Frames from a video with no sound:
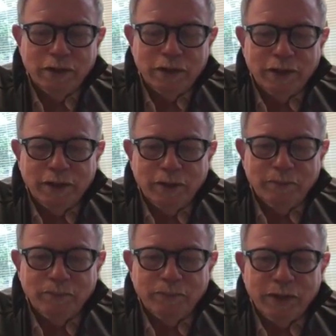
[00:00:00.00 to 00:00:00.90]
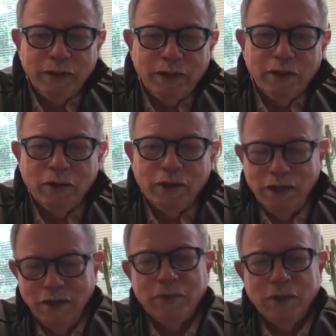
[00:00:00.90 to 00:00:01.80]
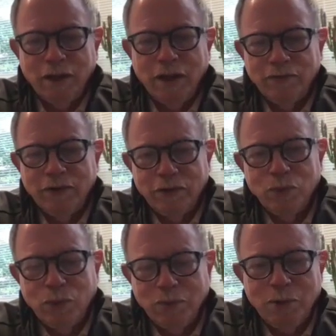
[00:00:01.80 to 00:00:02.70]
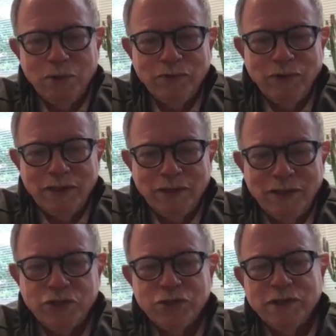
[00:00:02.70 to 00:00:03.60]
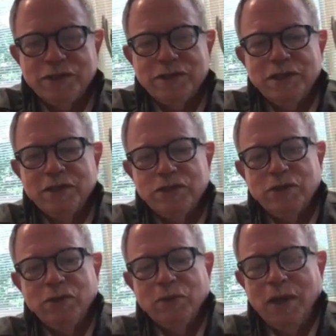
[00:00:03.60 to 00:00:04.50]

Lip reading: a lot of other well-motivated interests. And so